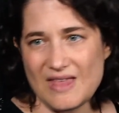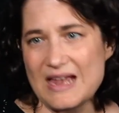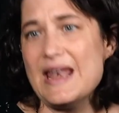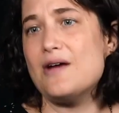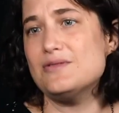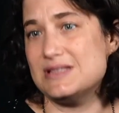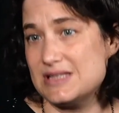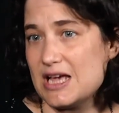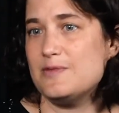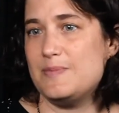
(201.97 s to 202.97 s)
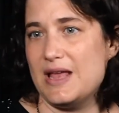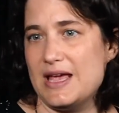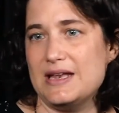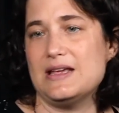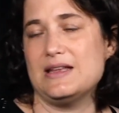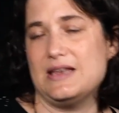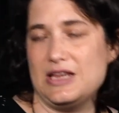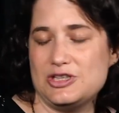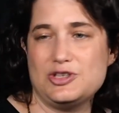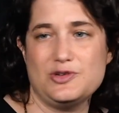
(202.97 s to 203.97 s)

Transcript: Now site plan needs